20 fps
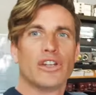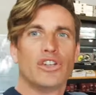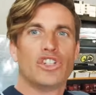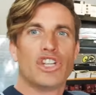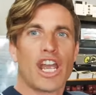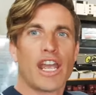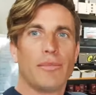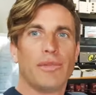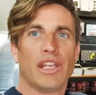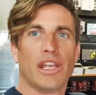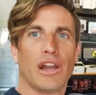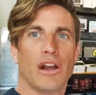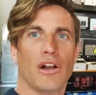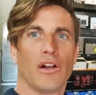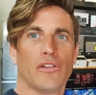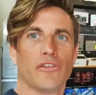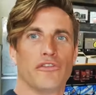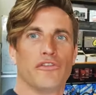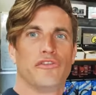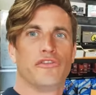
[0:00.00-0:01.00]

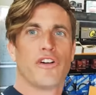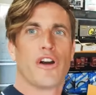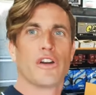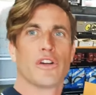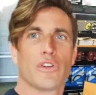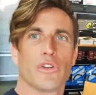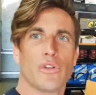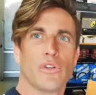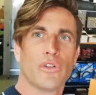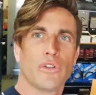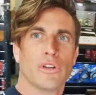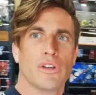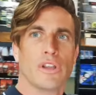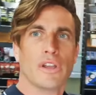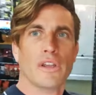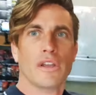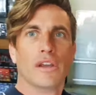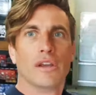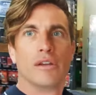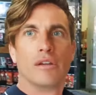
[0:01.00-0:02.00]
JBL, Focal.
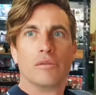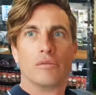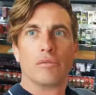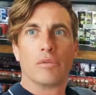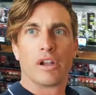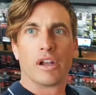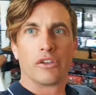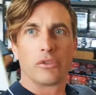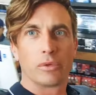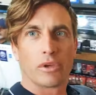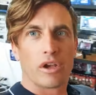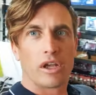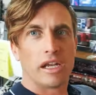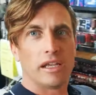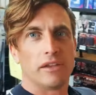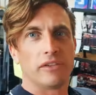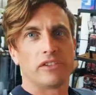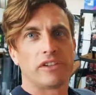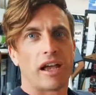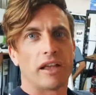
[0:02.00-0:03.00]
What else we got
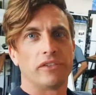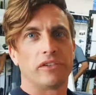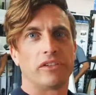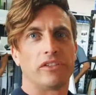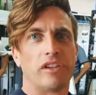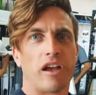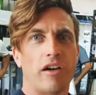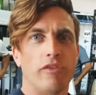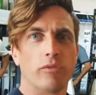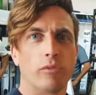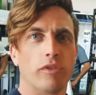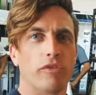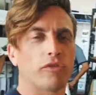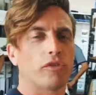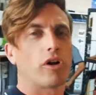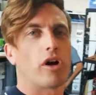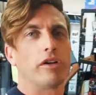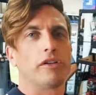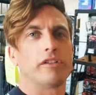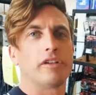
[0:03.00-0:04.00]
here? There's tons of stuff. We've
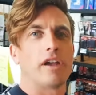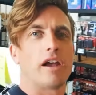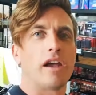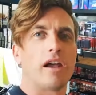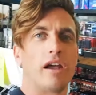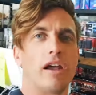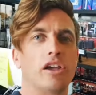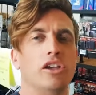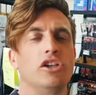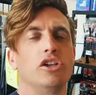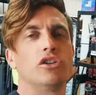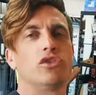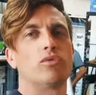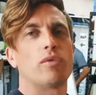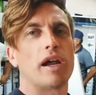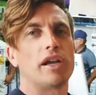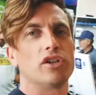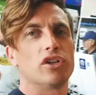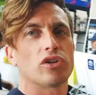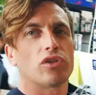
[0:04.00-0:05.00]
got a huge
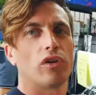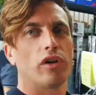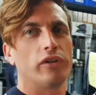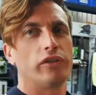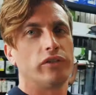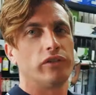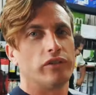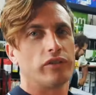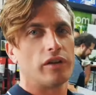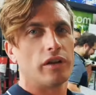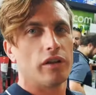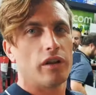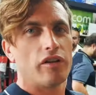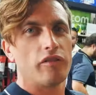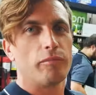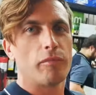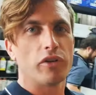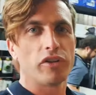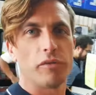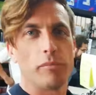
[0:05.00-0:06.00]
range across a lot
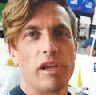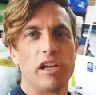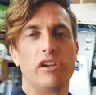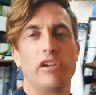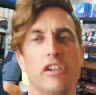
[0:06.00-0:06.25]
of multimedia